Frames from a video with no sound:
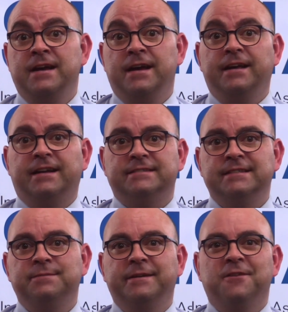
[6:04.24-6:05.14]
it has
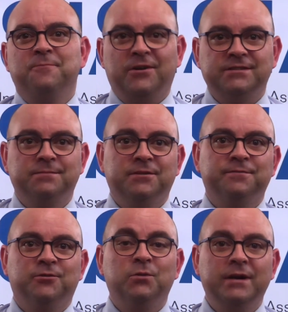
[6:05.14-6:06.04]
since become possible
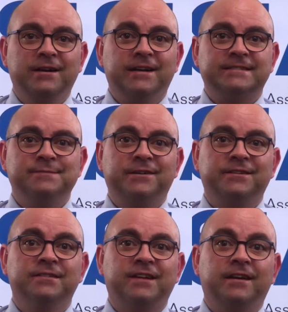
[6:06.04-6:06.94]
for one customer
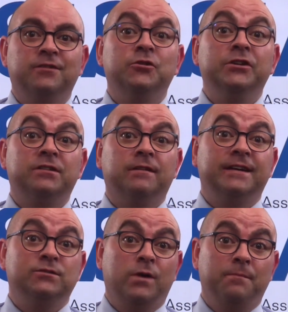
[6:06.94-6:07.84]
to
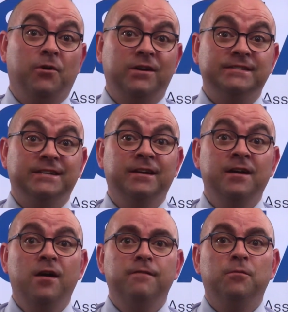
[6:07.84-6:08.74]
utilize one policy
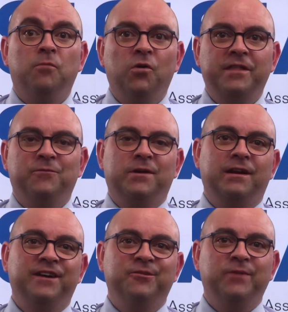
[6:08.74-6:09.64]
for more than one
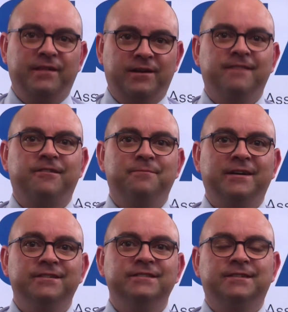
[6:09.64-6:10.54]
loan where the cover
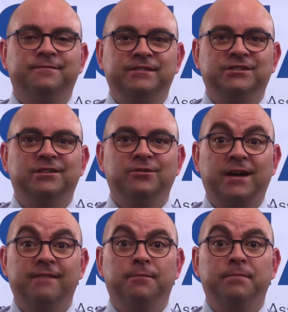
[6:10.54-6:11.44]
amount is sufficient to
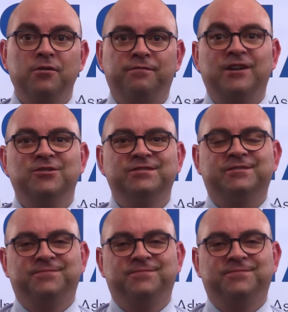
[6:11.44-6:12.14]
cover both loans.